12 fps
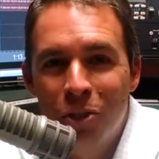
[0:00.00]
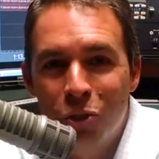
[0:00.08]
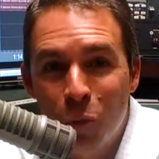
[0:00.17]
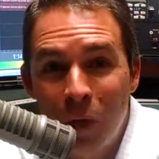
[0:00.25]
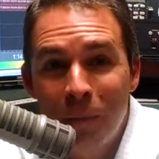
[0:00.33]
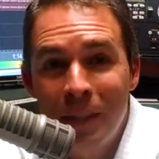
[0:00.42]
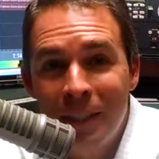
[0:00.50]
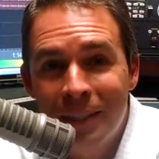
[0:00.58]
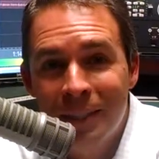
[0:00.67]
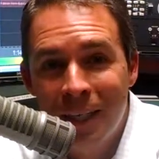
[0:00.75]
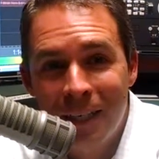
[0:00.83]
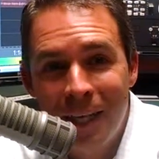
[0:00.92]
Join me
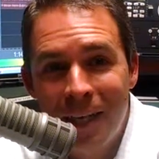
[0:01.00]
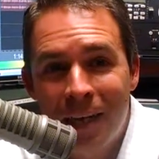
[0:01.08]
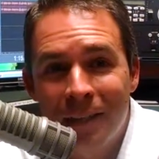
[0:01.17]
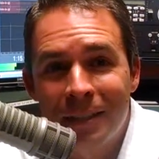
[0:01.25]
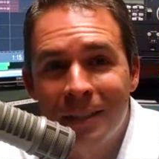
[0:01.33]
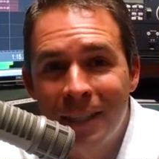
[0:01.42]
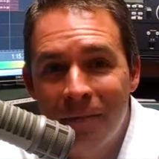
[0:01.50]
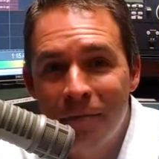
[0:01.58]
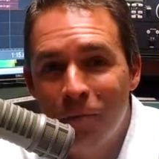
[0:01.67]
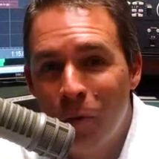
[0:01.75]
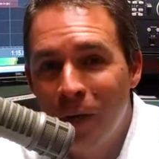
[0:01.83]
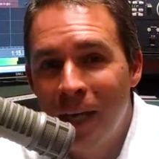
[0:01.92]
this Sunday on seven
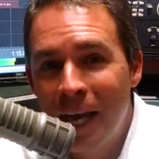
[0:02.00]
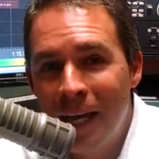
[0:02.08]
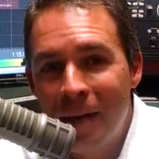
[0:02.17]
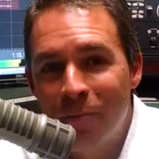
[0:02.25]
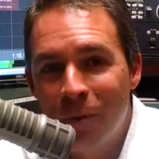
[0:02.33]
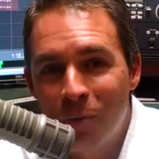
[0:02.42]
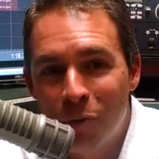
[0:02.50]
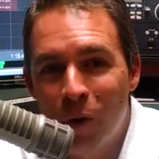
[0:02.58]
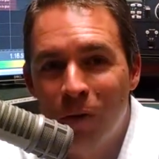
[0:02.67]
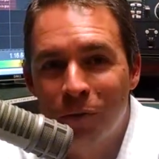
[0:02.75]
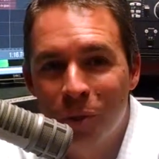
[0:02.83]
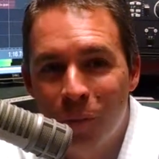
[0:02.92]
forty a m from
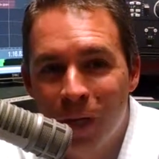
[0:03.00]
twelve to